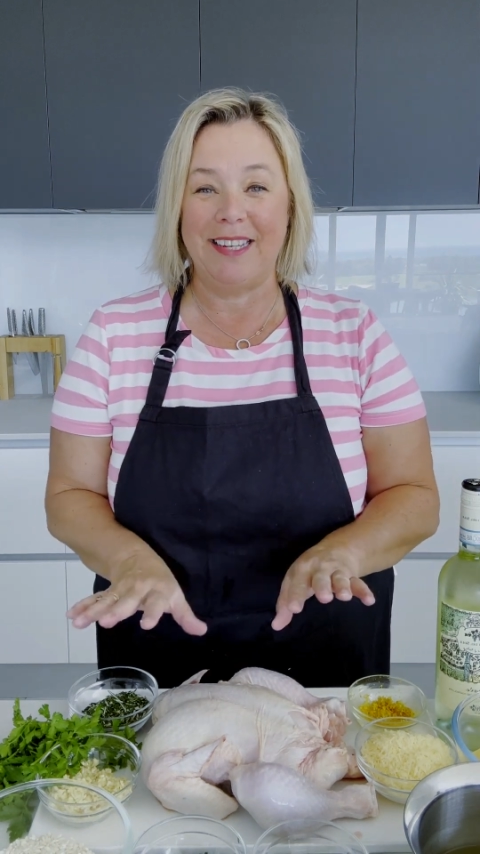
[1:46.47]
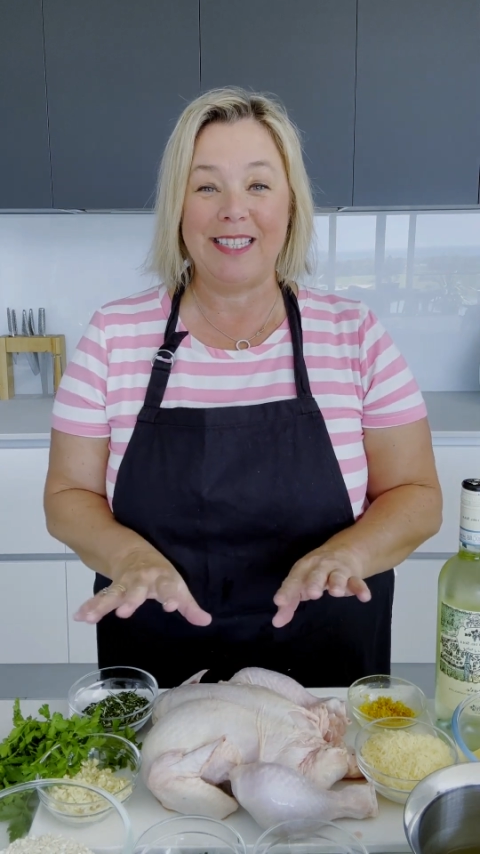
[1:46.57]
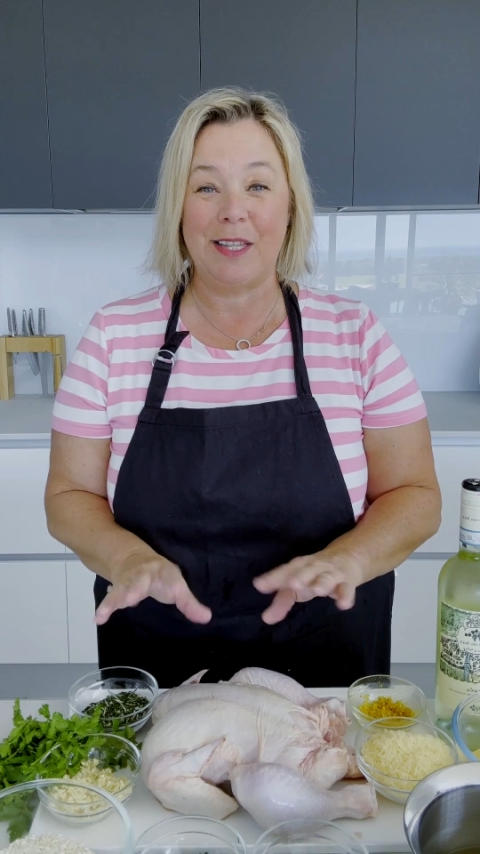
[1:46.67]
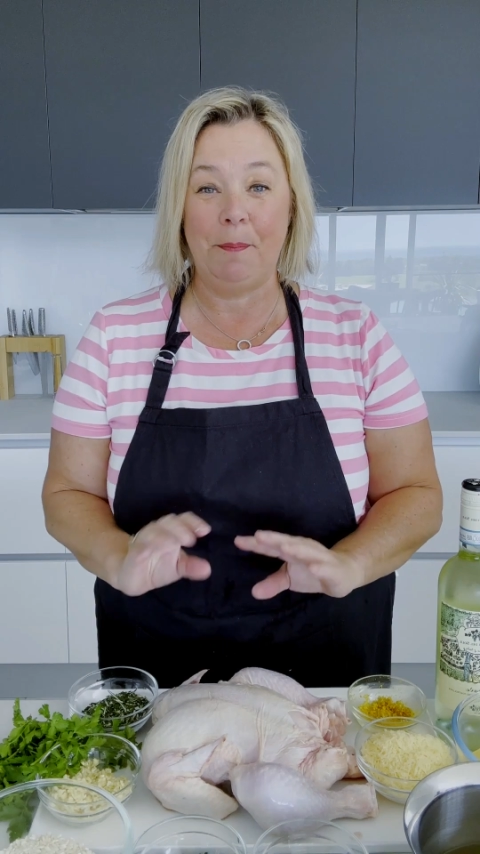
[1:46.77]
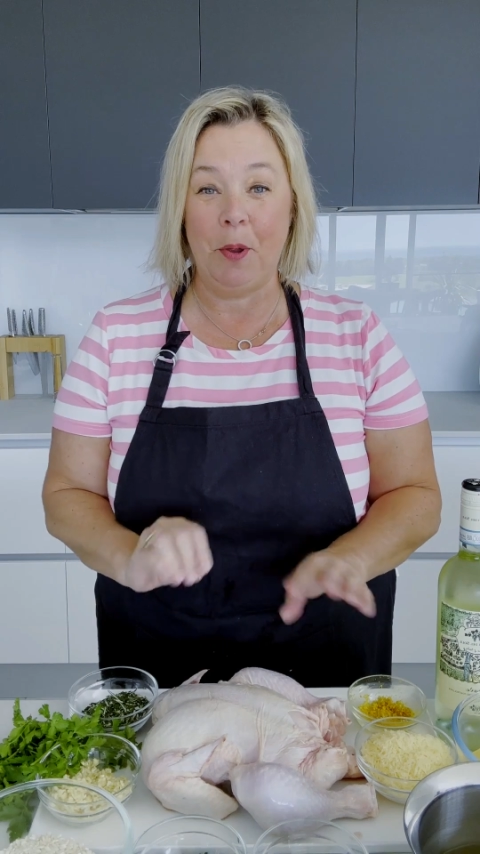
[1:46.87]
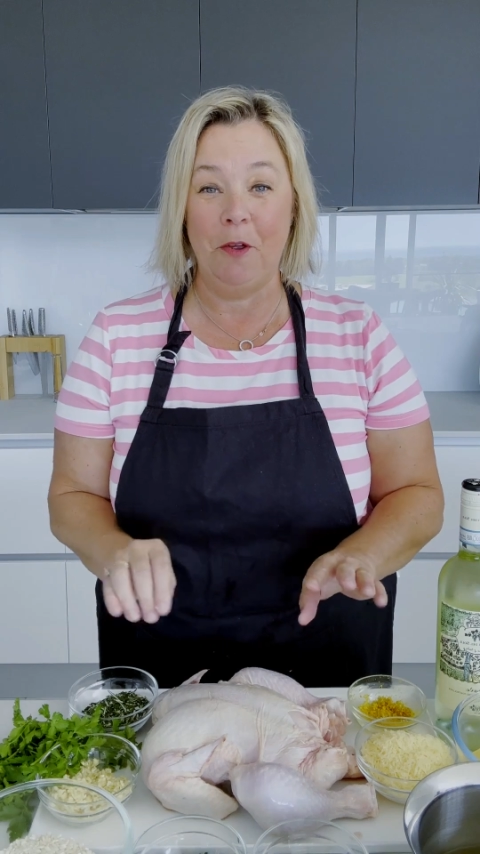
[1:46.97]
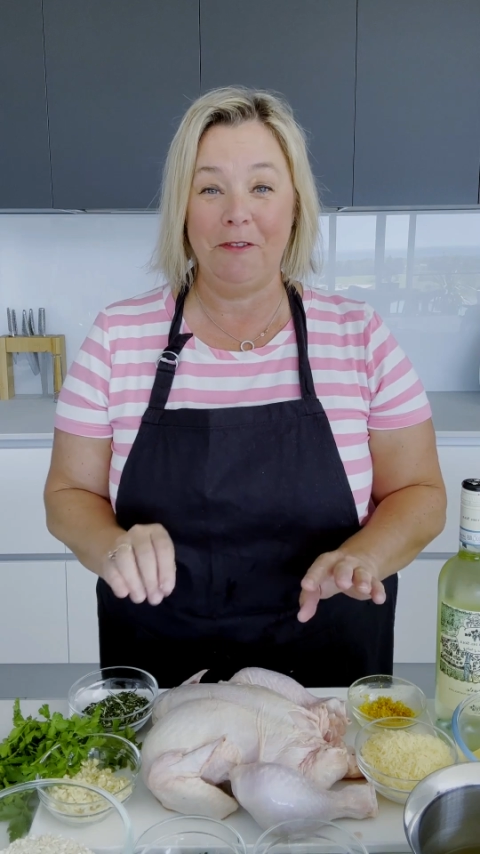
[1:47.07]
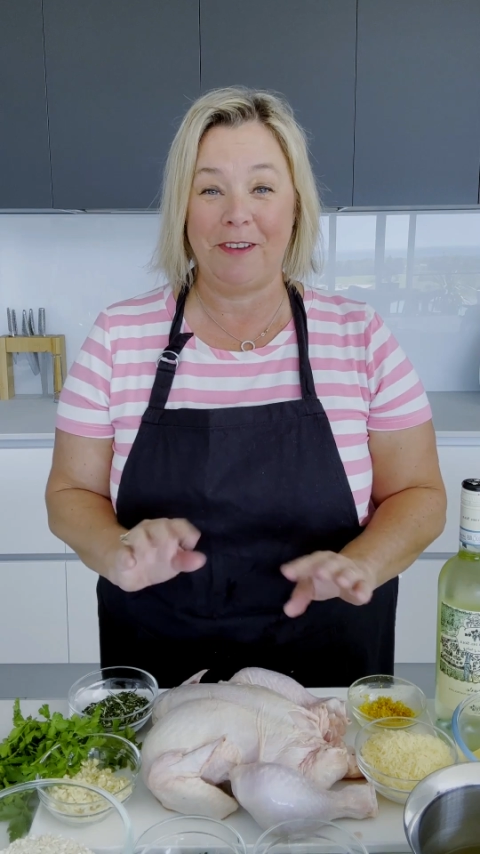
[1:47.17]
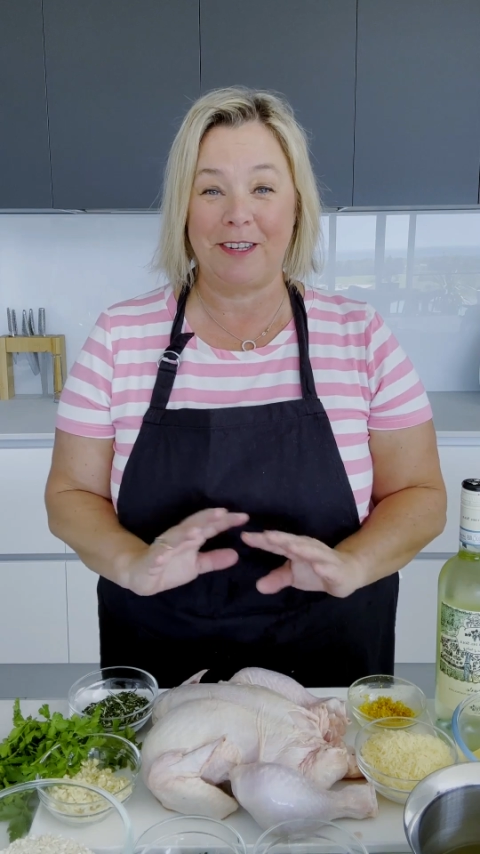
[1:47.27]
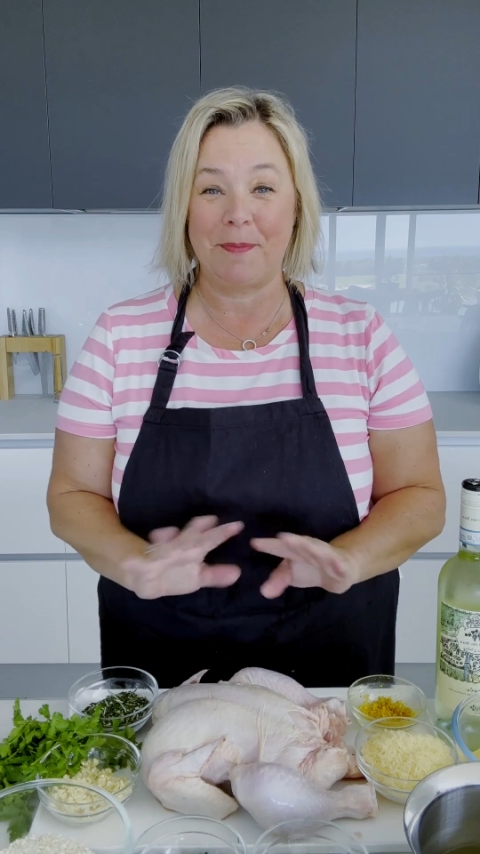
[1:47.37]

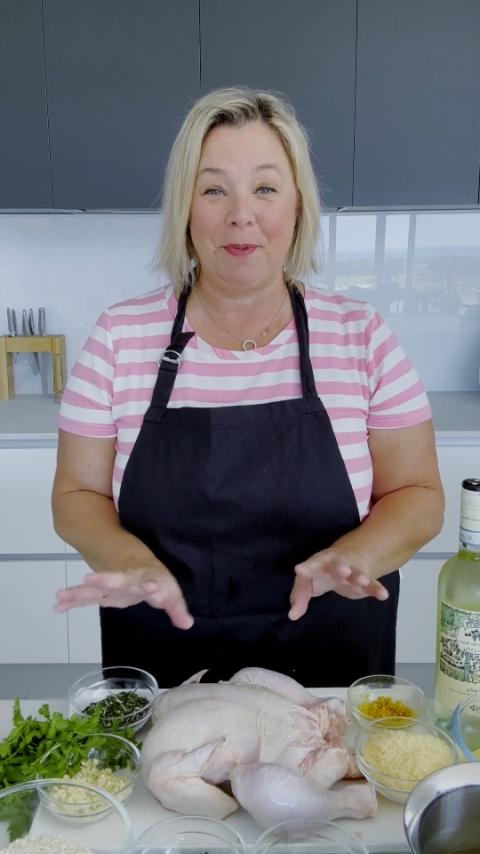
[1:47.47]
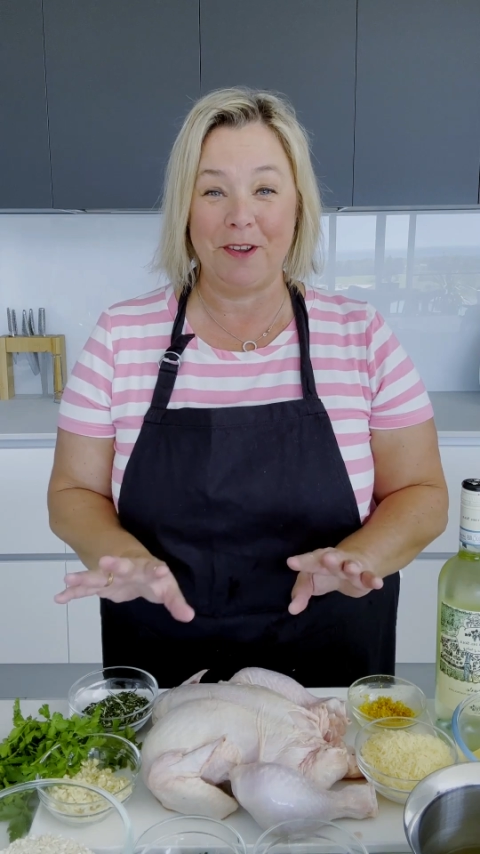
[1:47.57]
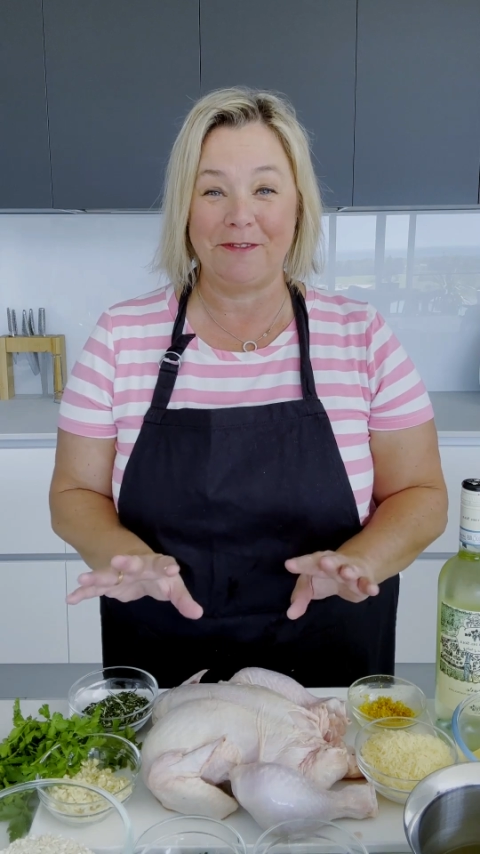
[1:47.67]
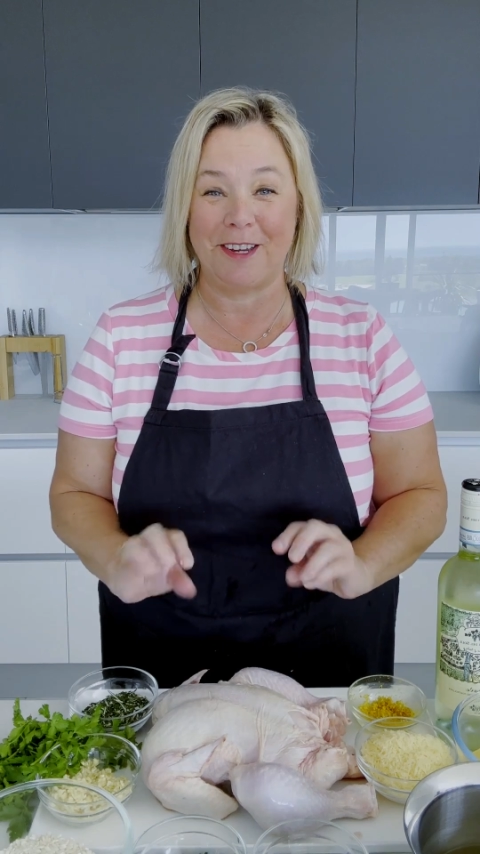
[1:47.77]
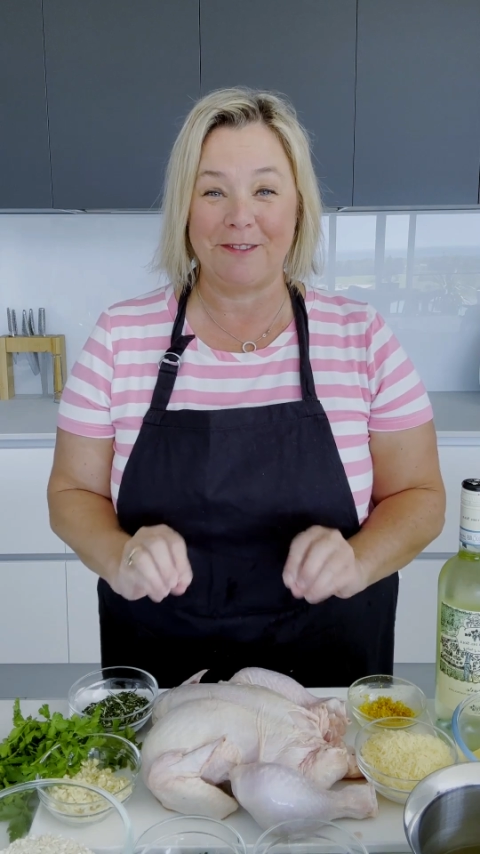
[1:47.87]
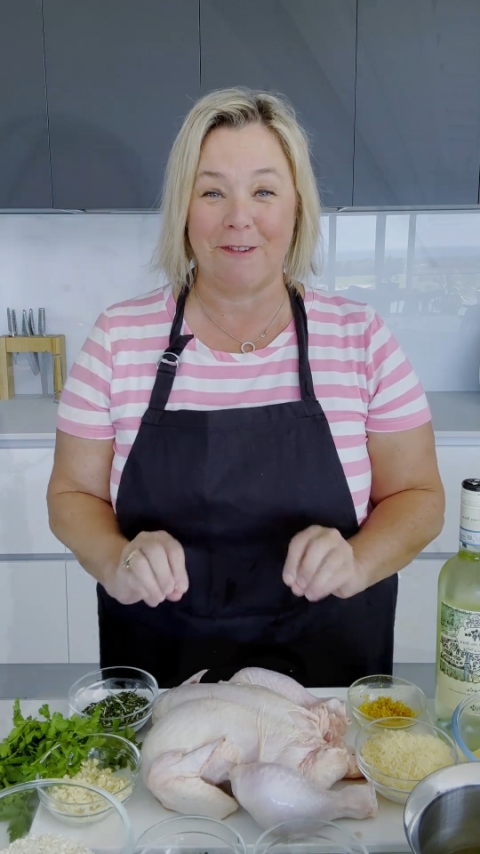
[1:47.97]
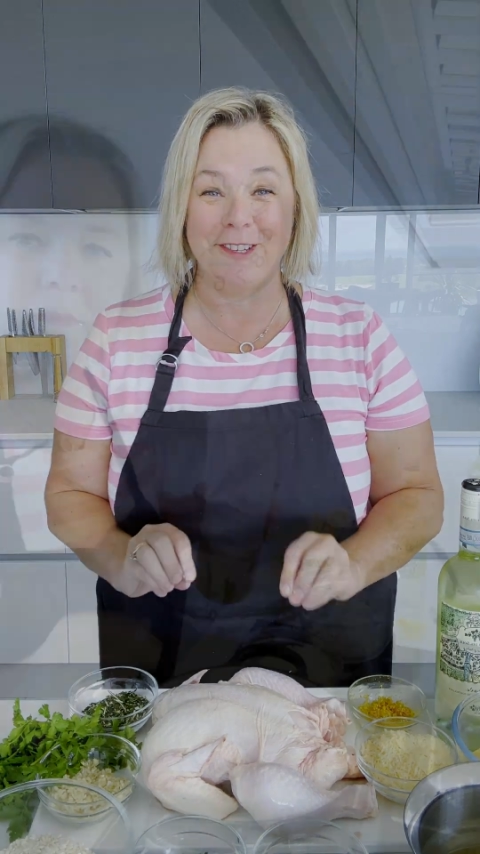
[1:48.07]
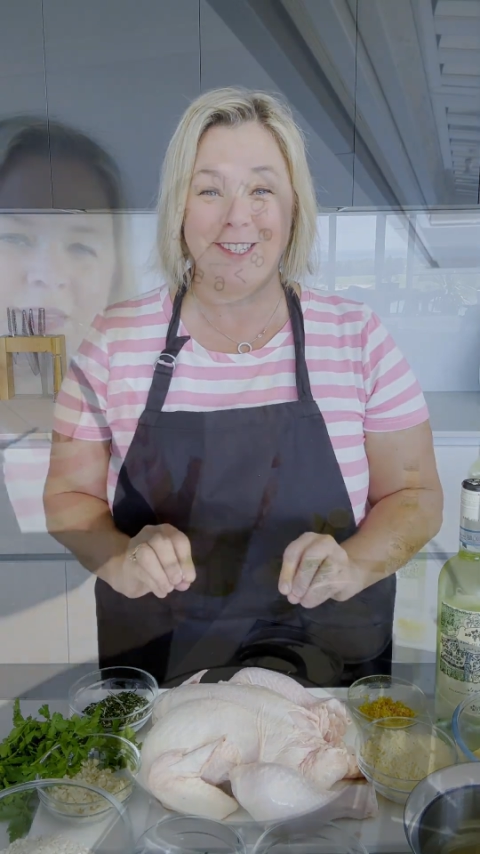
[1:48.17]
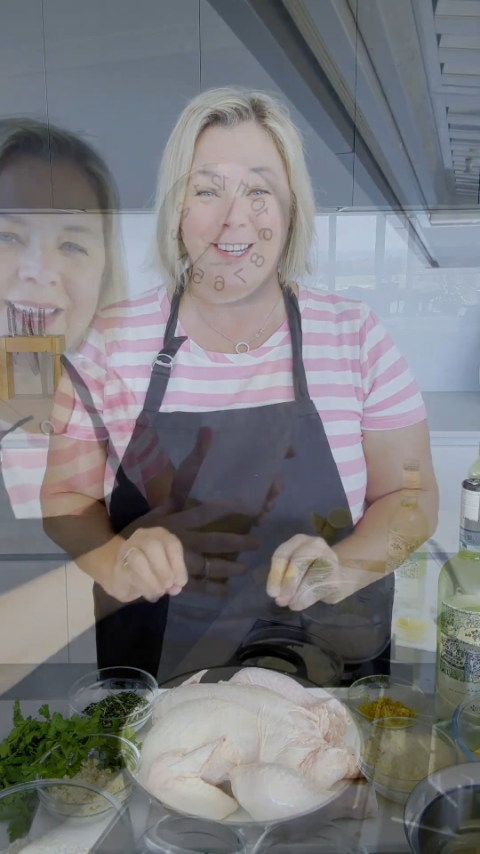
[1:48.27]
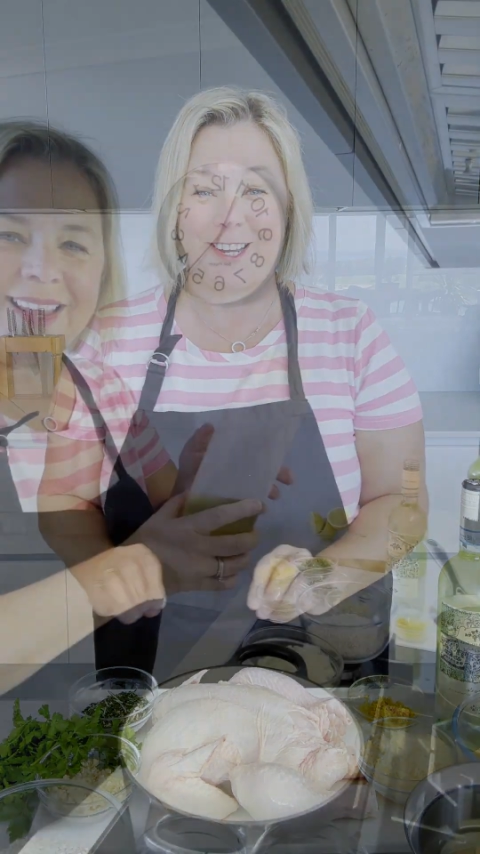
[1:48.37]
perfect roast chicken.